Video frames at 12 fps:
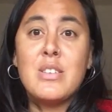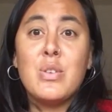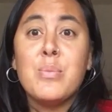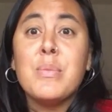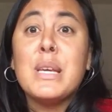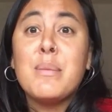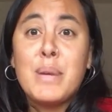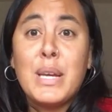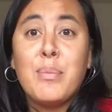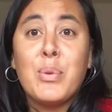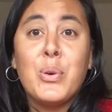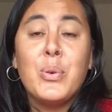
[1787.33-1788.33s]
You meet
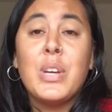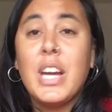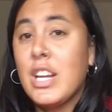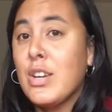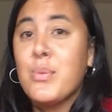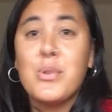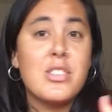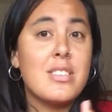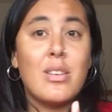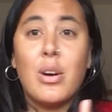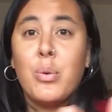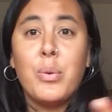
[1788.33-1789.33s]
people and you would
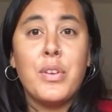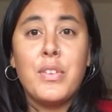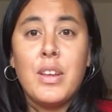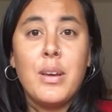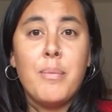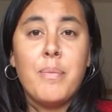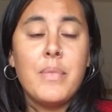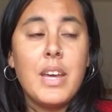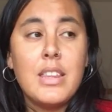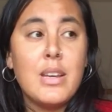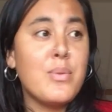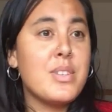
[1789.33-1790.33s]
just go with them,
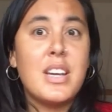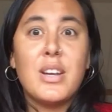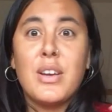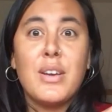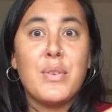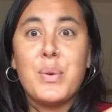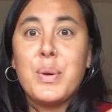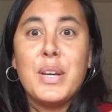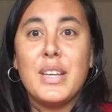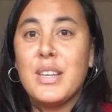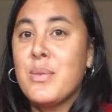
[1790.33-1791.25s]
and they would take you everywhere.